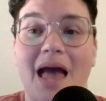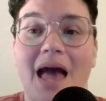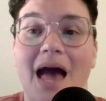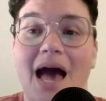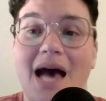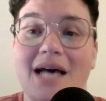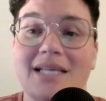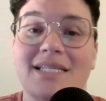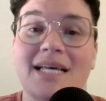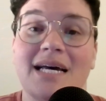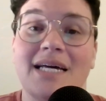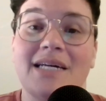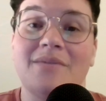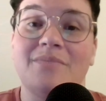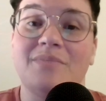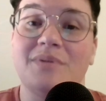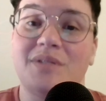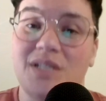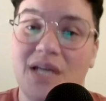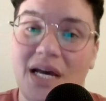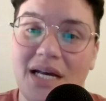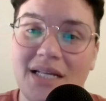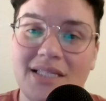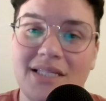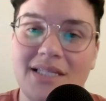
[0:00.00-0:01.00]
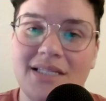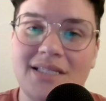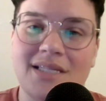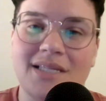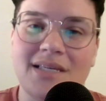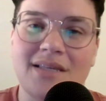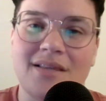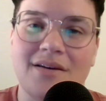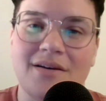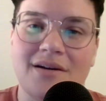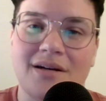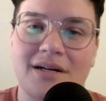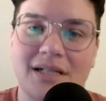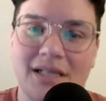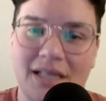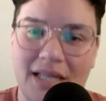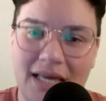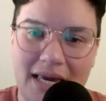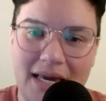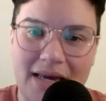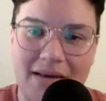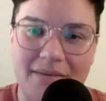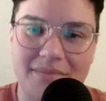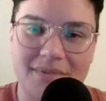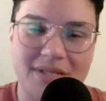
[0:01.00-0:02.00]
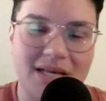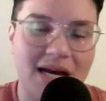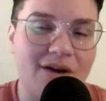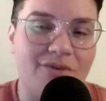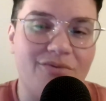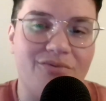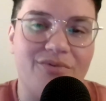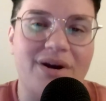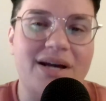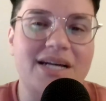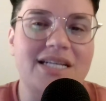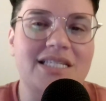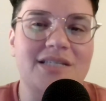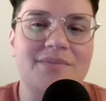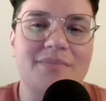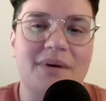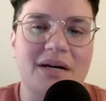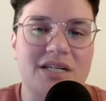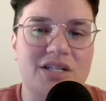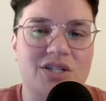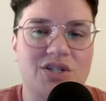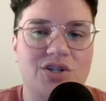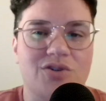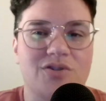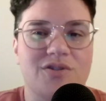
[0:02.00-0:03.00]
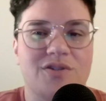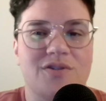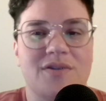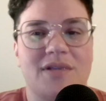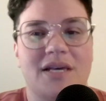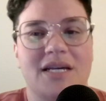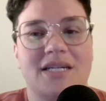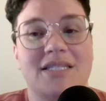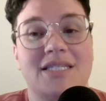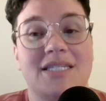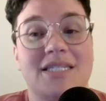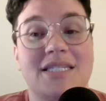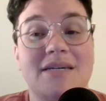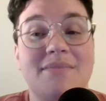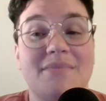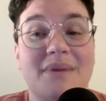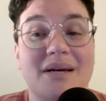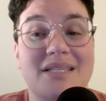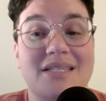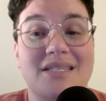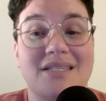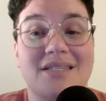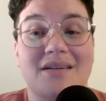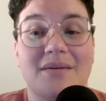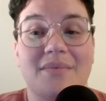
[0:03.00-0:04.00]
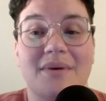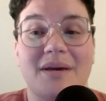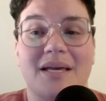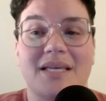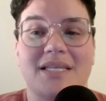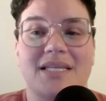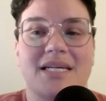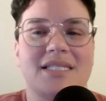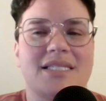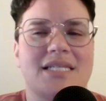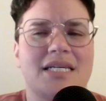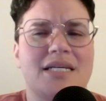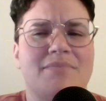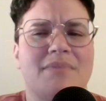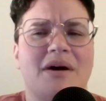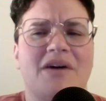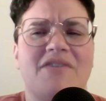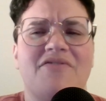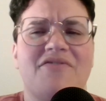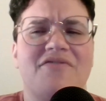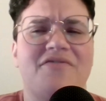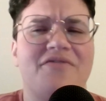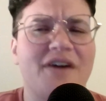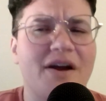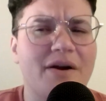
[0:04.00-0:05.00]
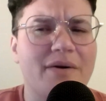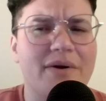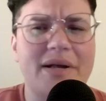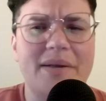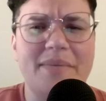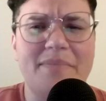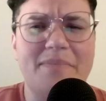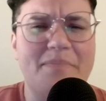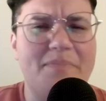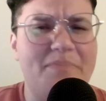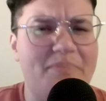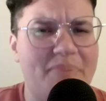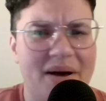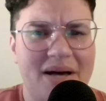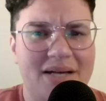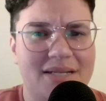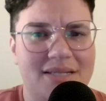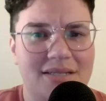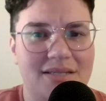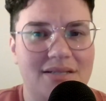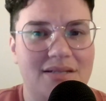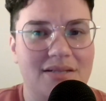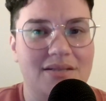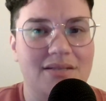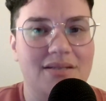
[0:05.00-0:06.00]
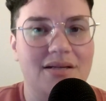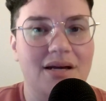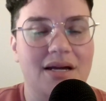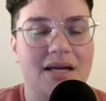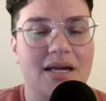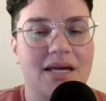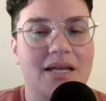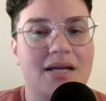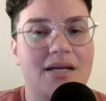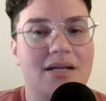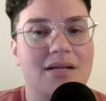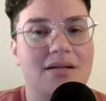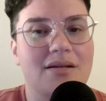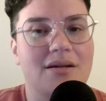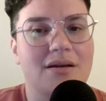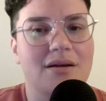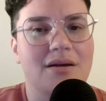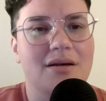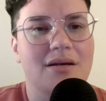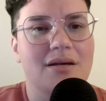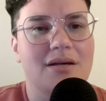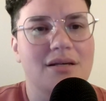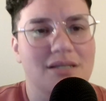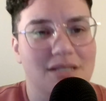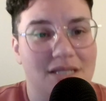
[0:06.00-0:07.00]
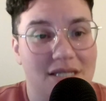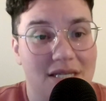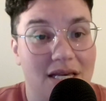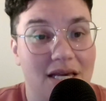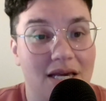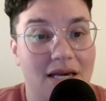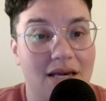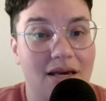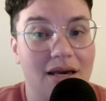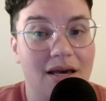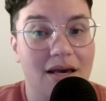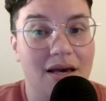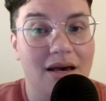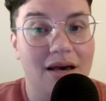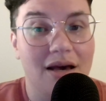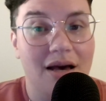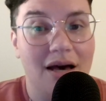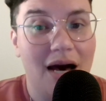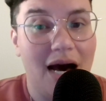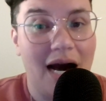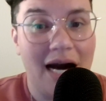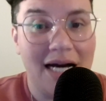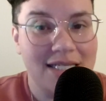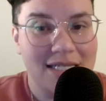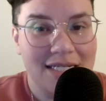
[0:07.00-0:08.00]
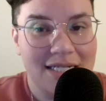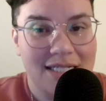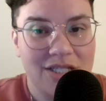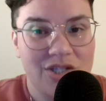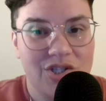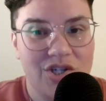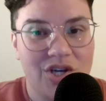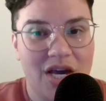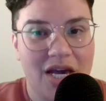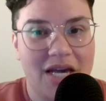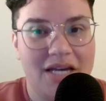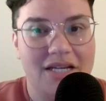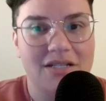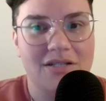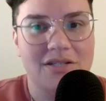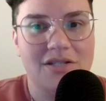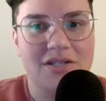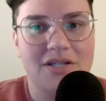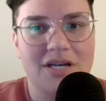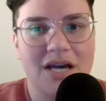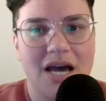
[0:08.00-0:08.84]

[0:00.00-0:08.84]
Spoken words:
As I objected to their claims, I raised my shirt so they could see my stomach as I did my very best to suck it in. See? I didn't change.